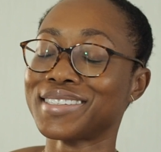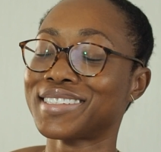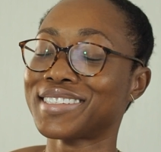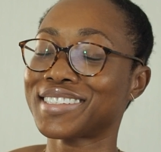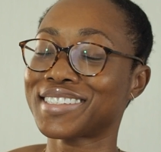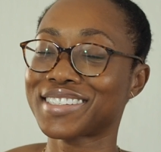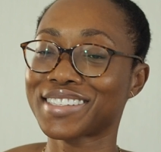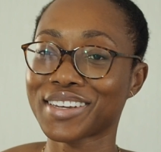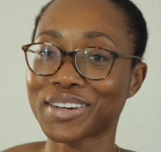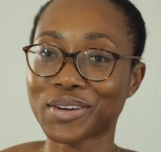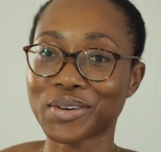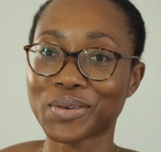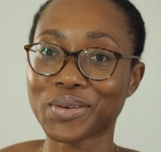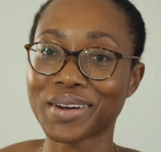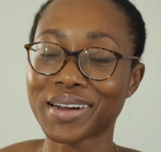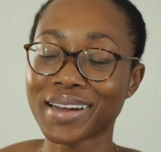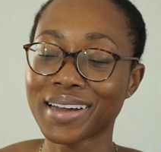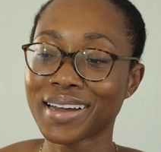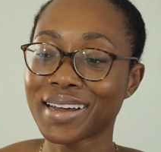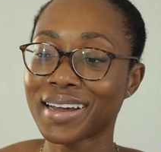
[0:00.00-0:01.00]
so
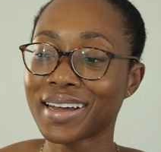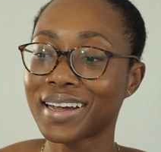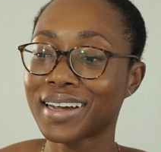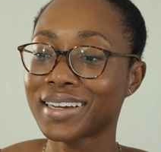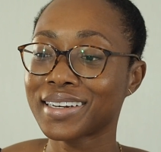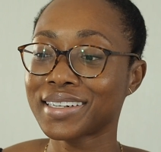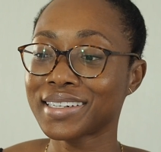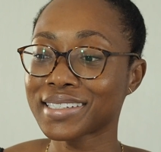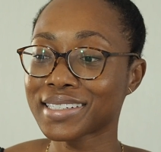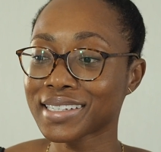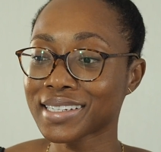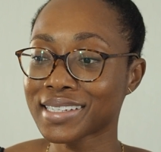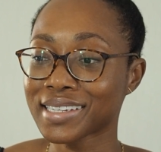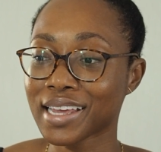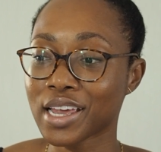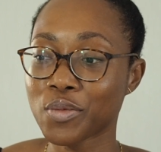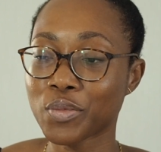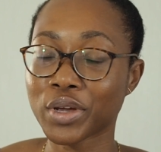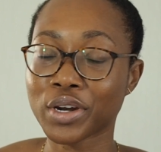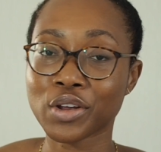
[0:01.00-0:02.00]
Needless to
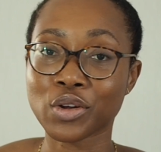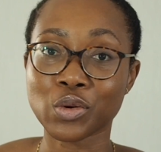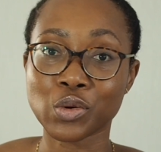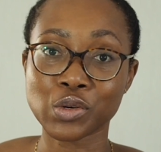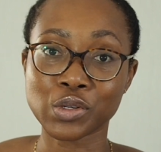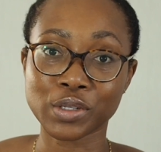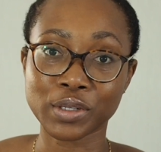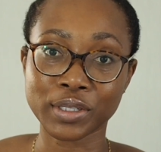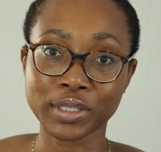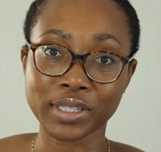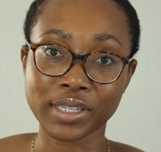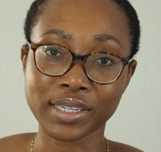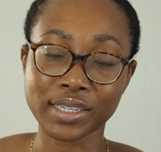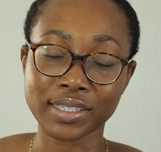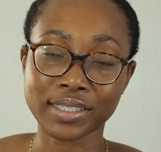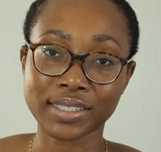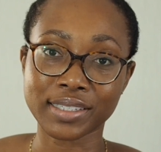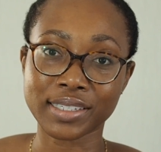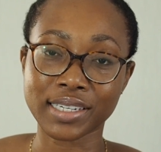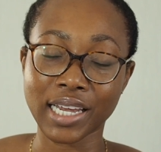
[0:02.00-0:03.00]
say, I made a grocery
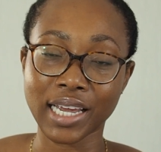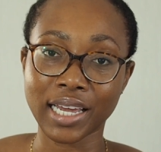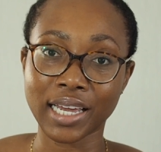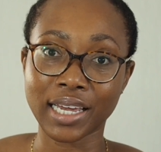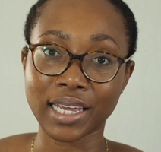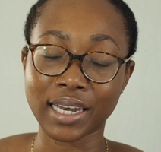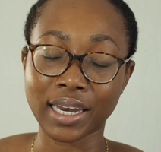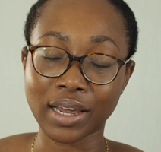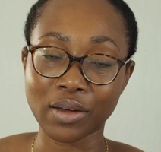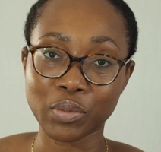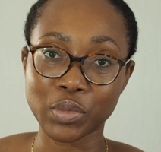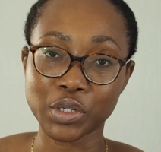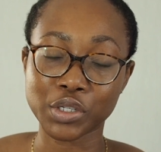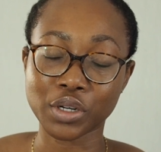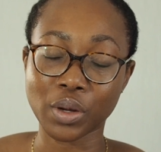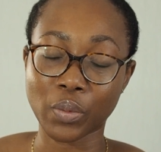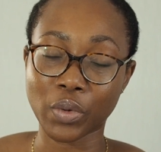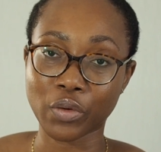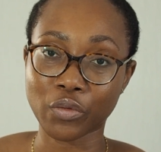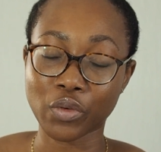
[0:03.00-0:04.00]
list and have been
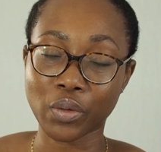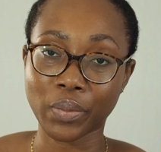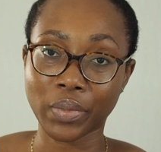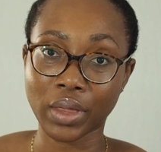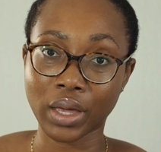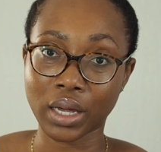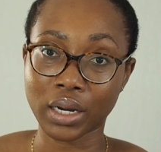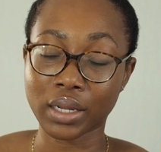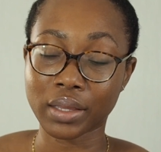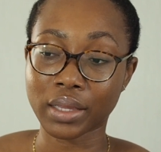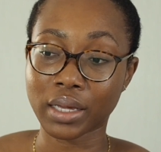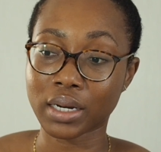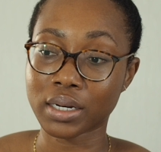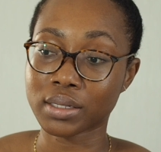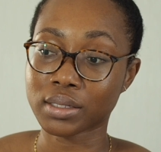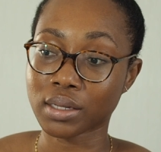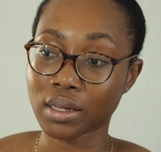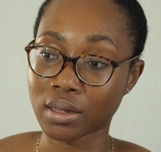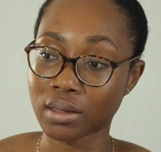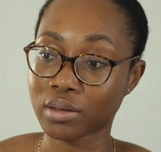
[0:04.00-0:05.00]
shopping from that, and that
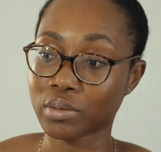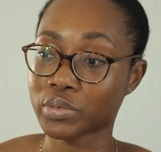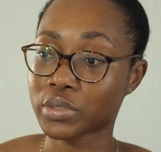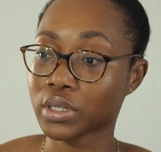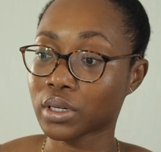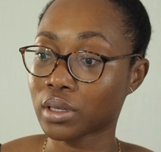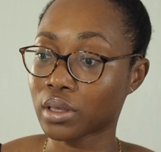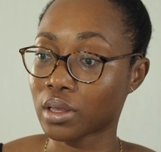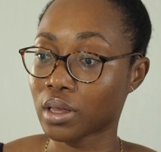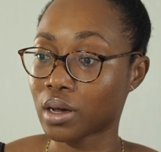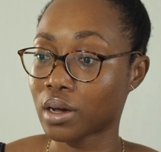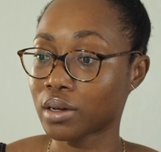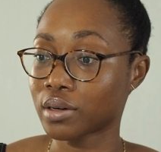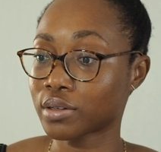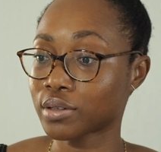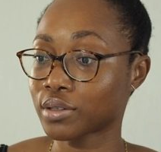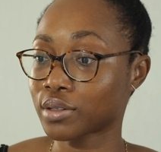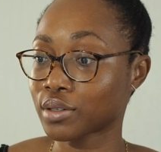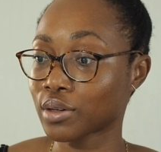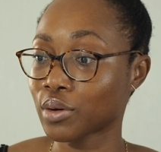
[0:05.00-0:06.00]
has helped a
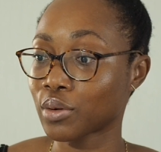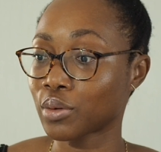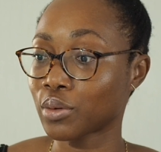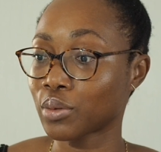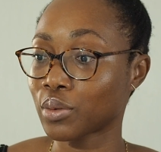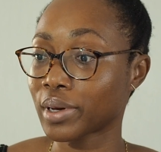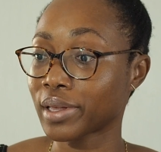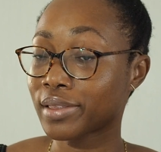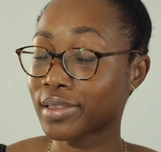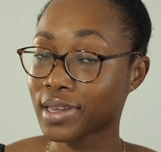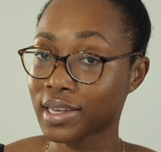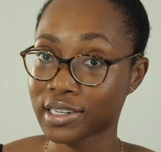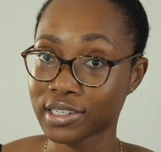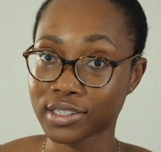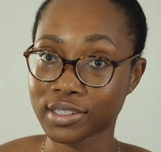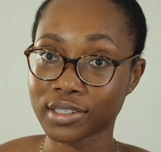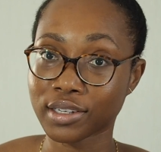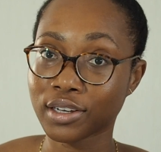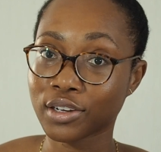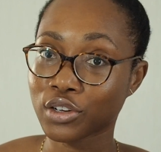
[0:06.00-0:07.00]
lot. So
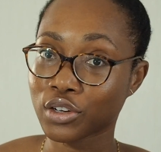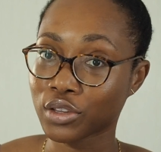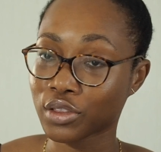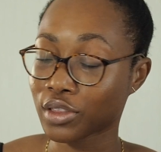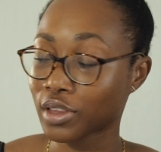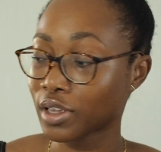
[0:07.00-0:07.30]
that's a good